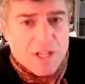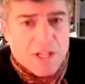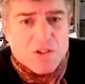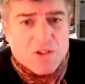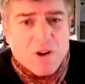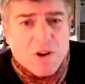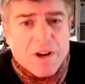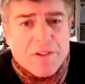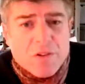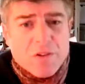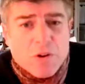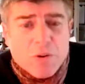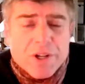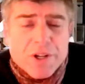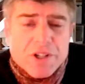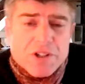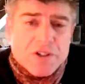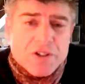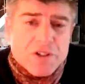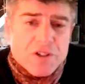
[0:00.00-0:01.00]
So I thought
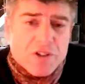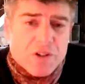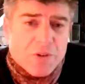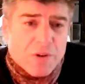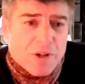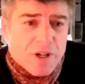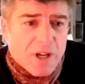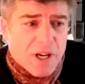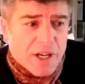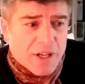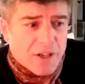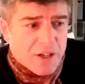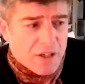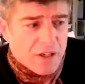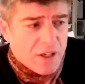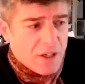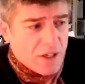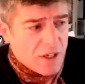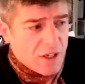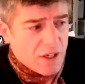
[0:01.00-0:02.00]
we'd just do like a